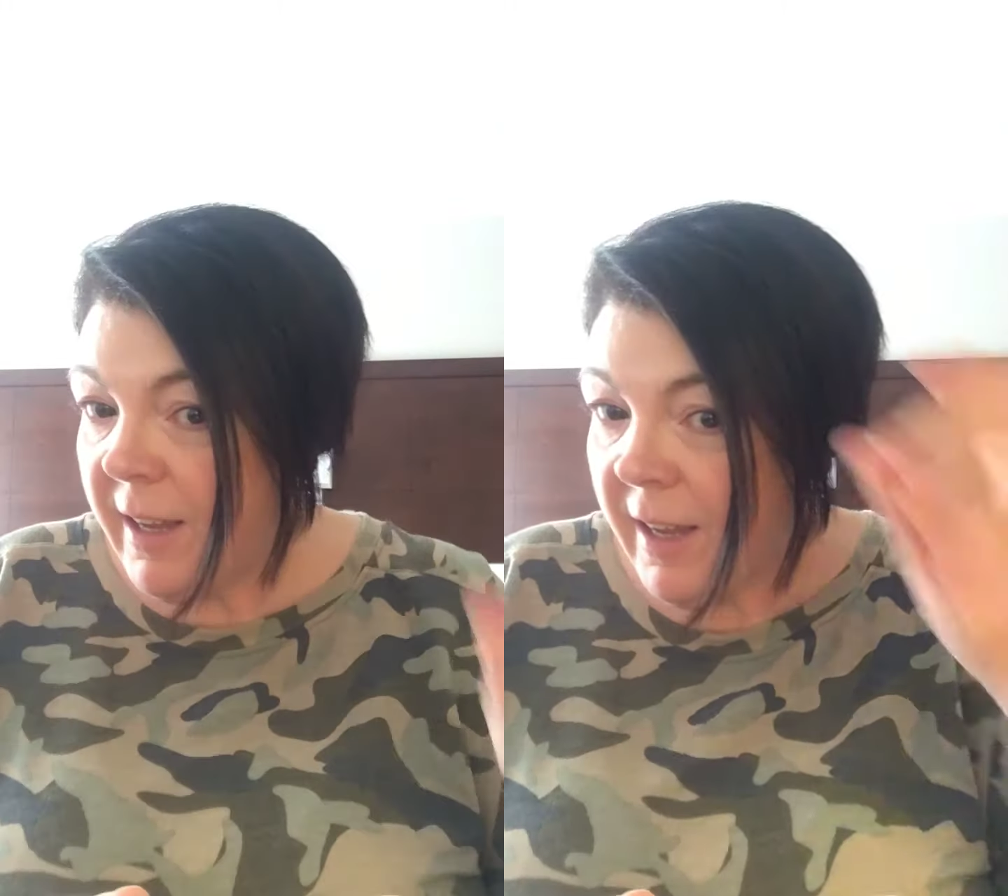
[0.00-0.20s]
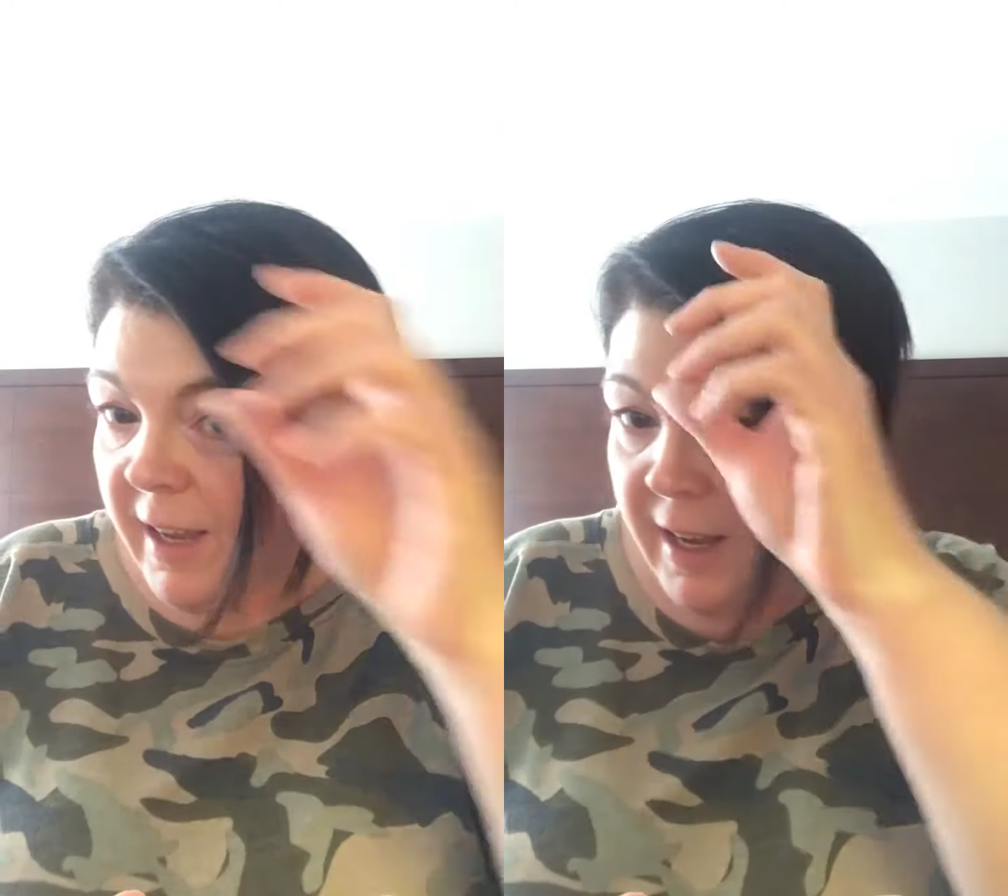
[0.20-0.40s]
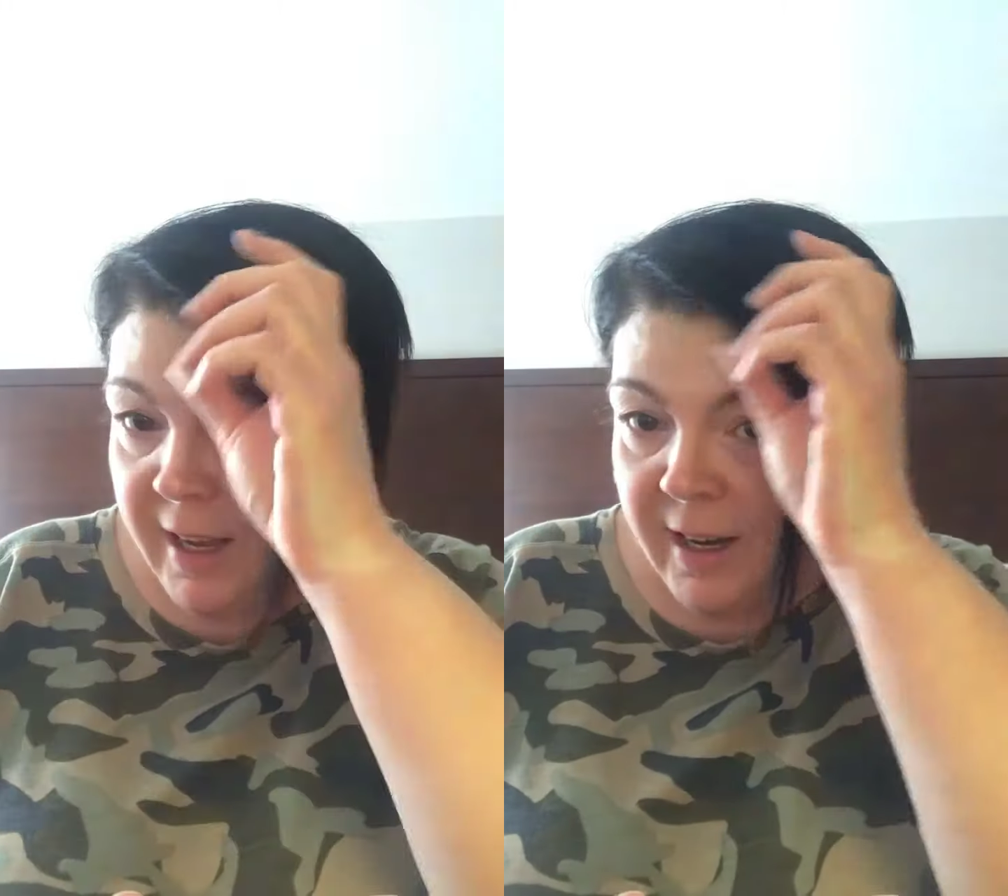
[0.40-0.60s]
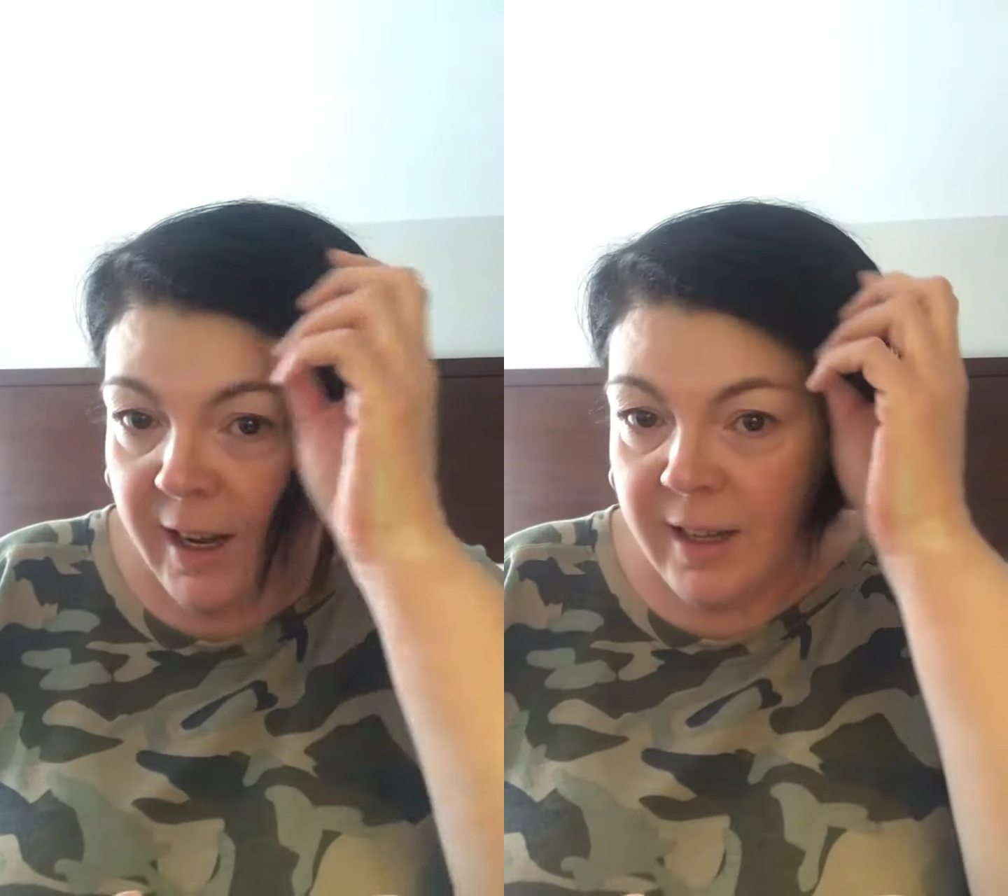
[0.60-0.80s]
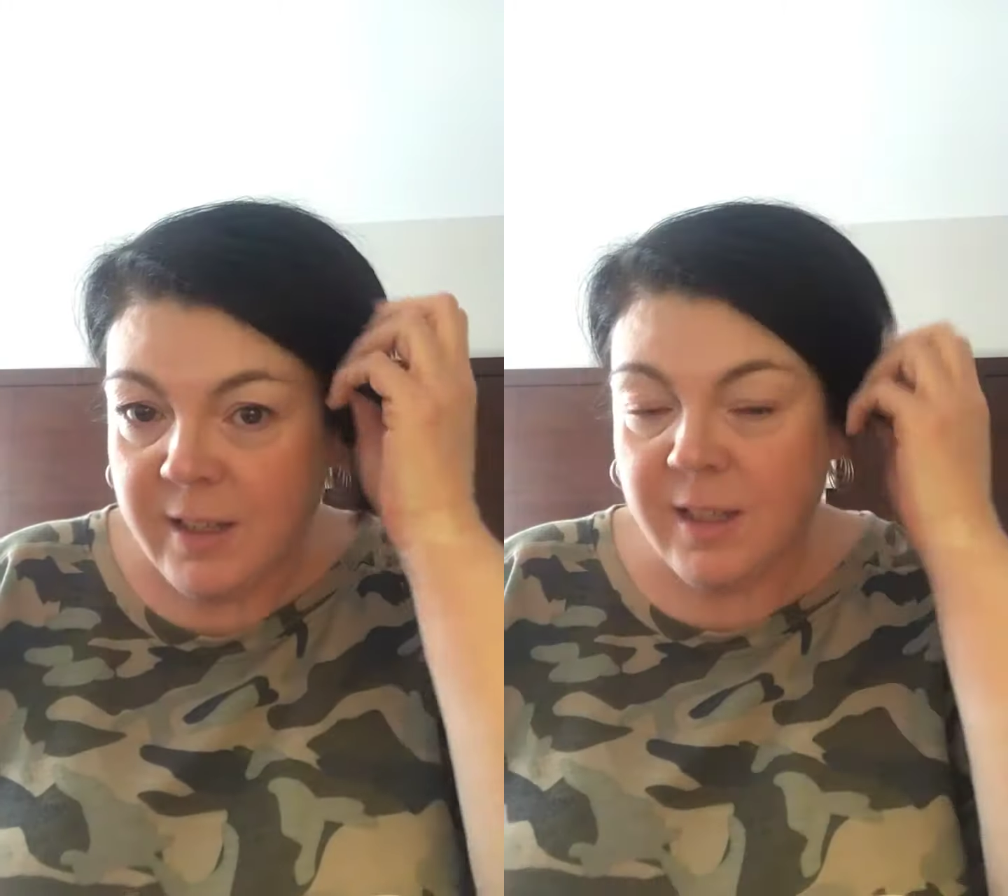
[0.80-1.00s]
and
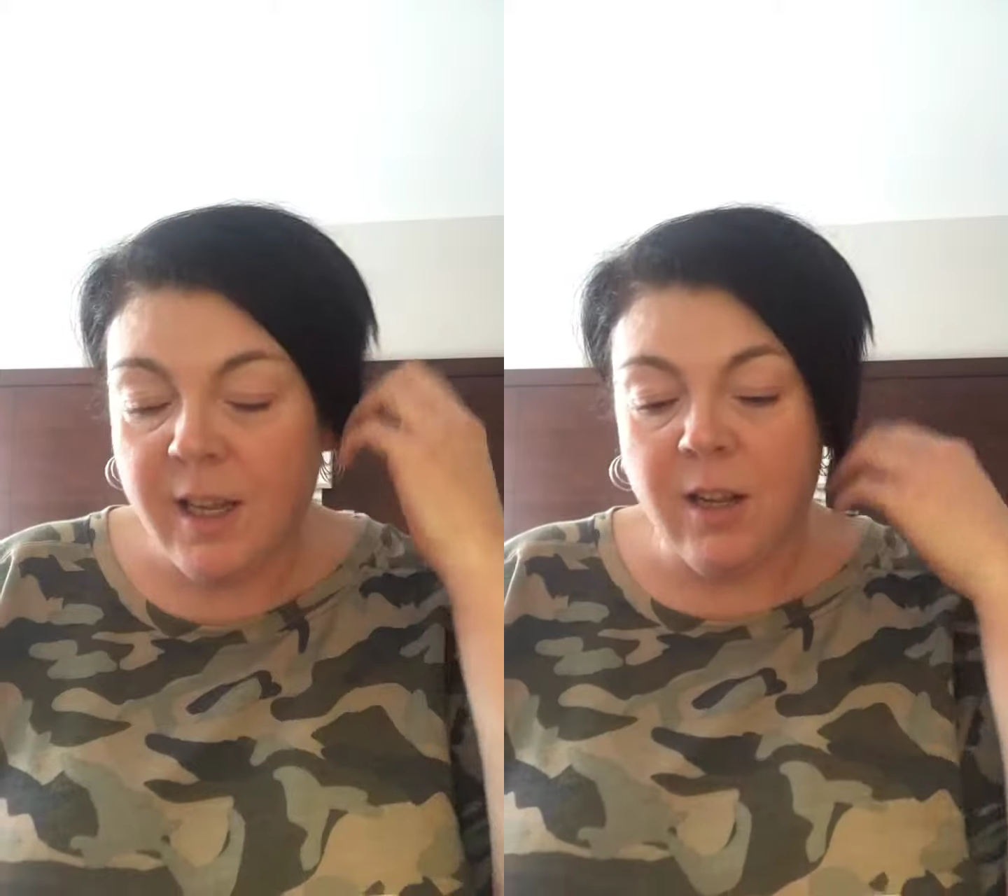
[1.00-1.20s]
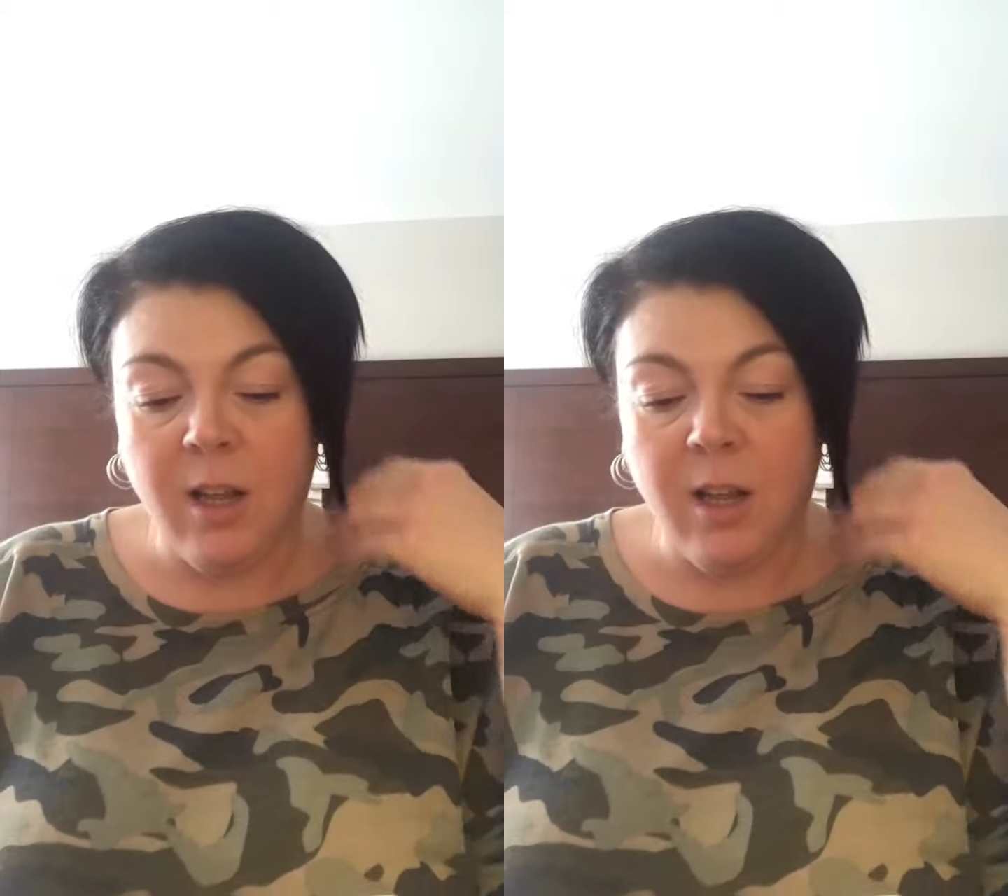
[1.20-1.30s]
I sell